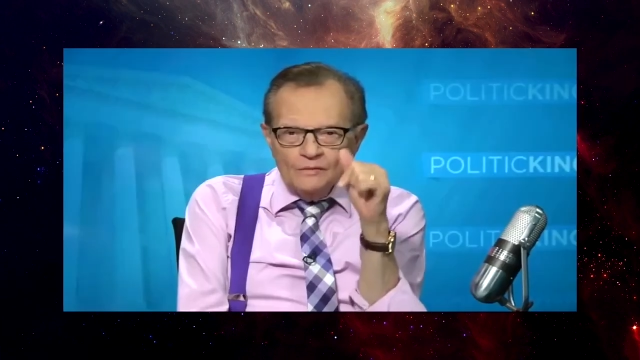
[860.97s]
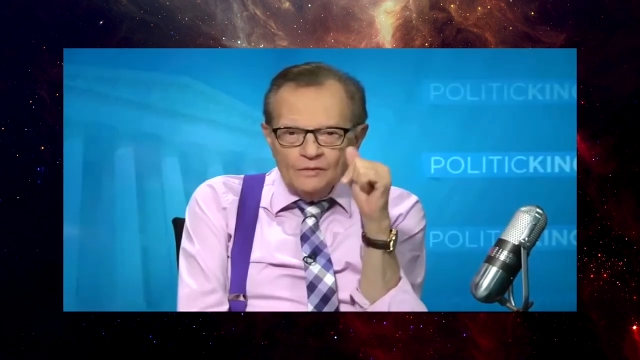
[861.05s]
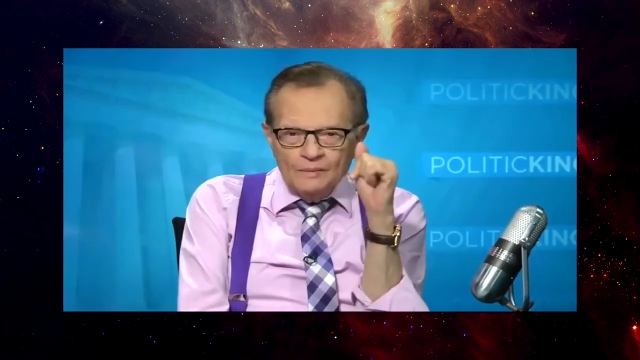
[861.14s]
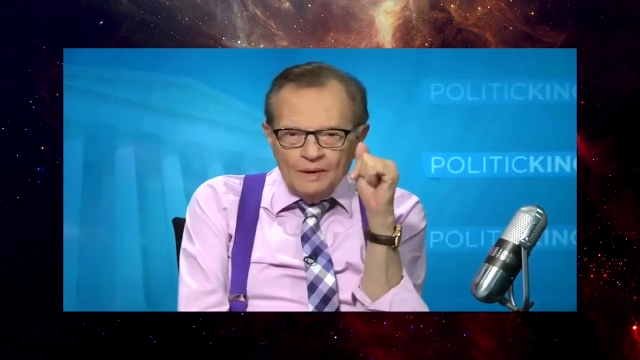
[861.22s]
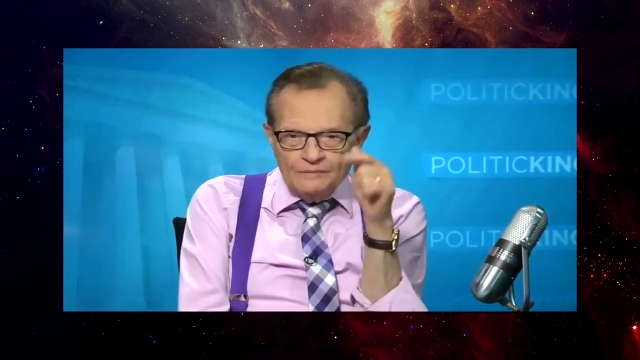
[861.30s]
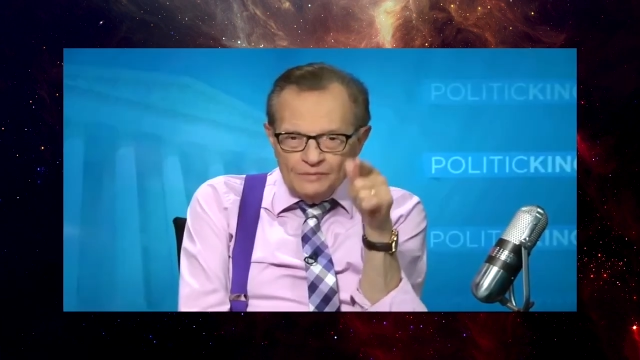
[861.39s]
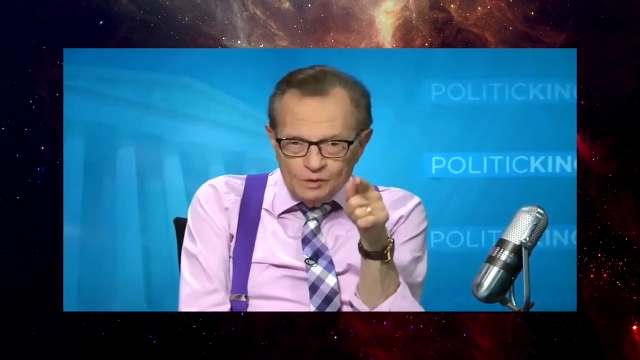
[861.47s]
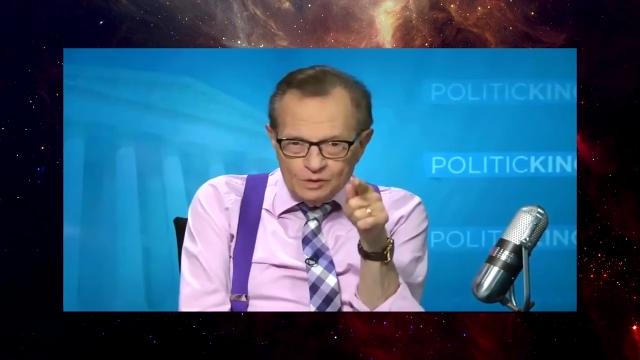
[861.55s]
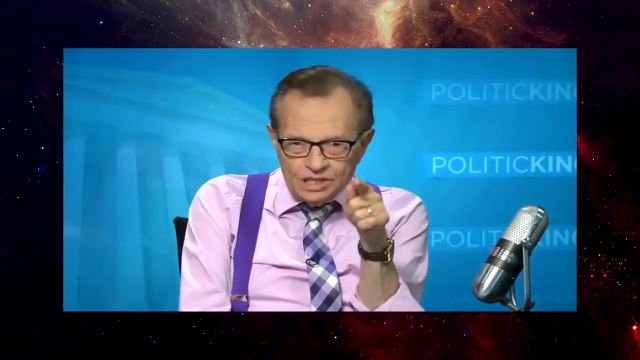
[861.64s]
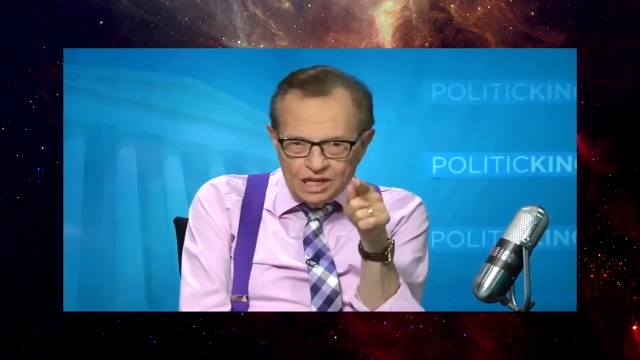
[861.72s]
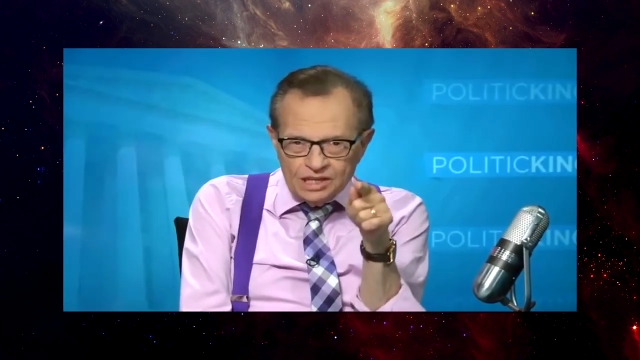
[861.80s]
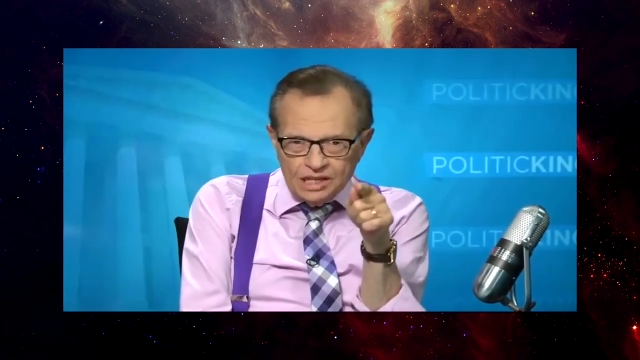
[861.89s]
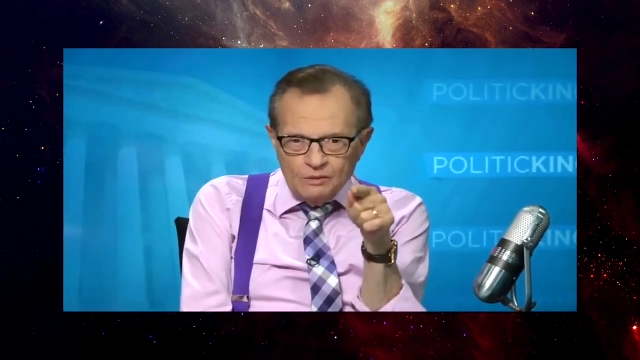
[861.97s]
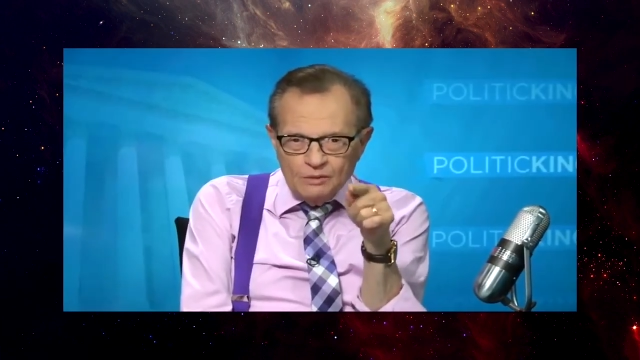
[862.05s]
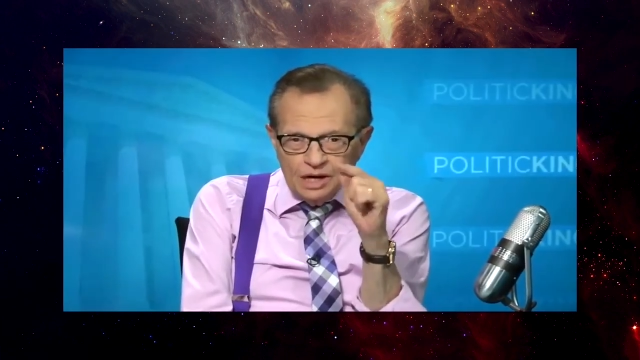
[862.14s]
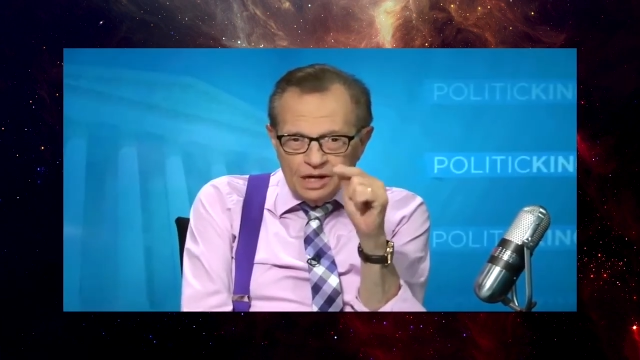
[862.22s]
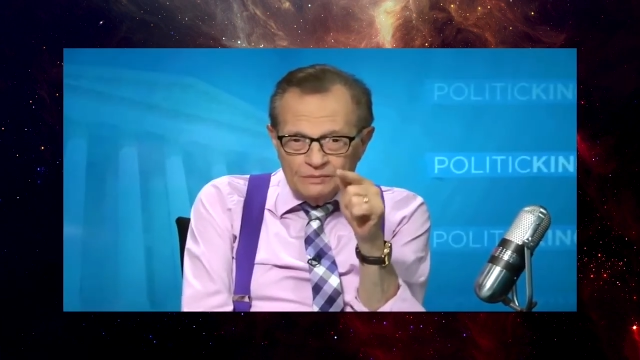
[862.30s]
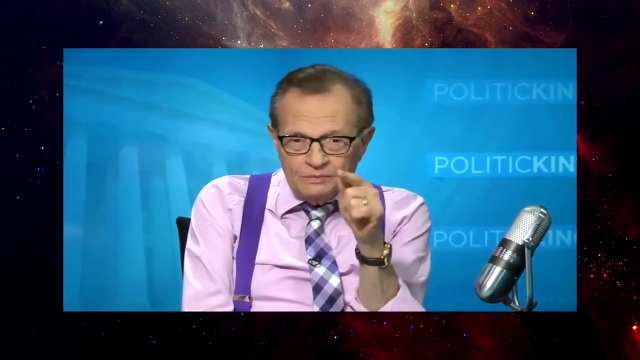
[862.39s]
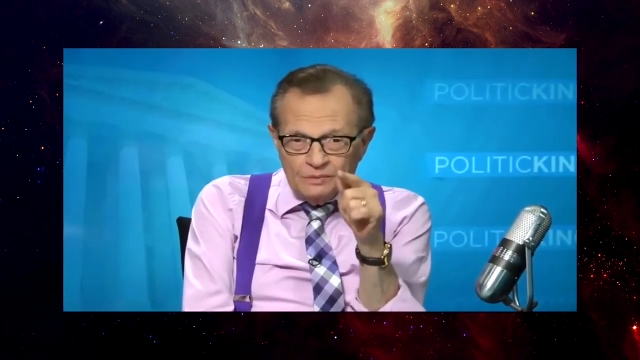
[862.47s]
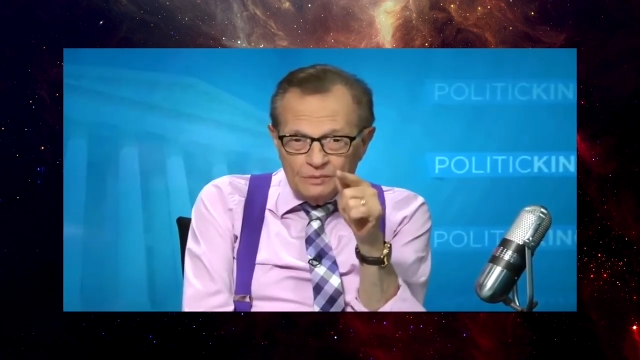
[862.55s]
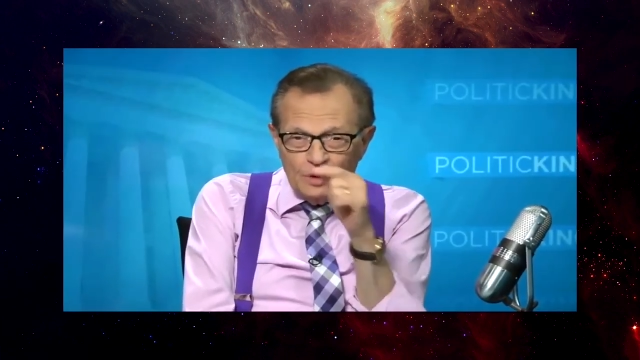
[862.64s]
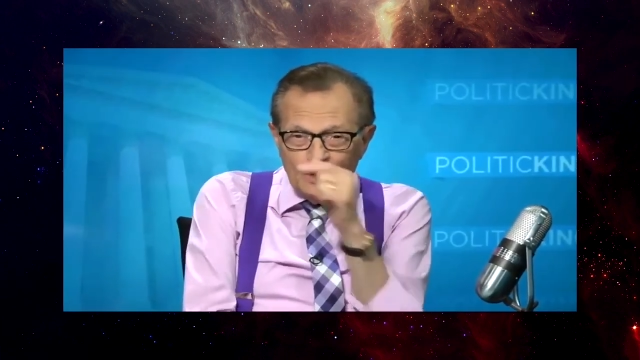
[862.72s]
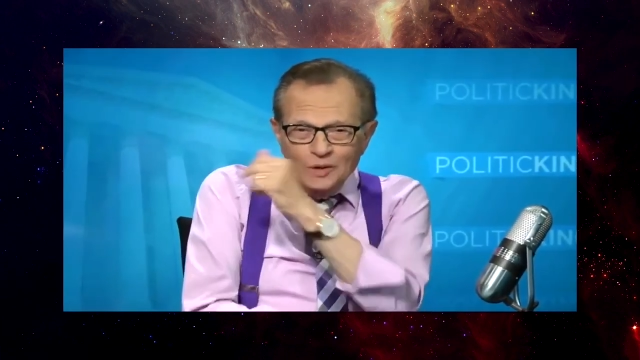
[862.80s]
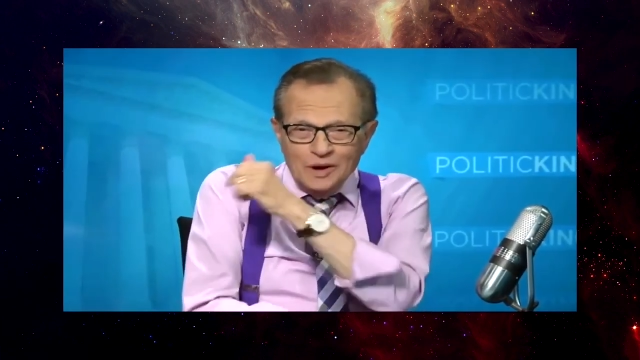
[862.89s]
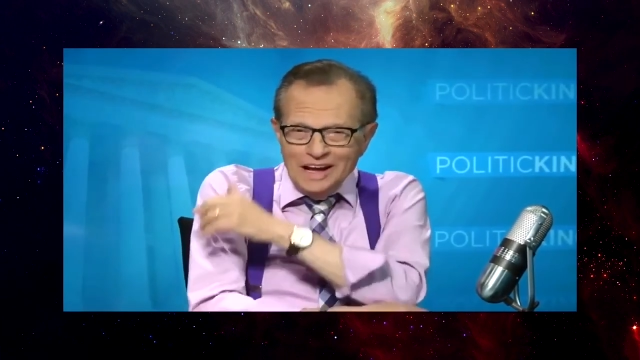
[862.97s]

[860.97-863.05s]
For my viewers out there, I want to hear from you.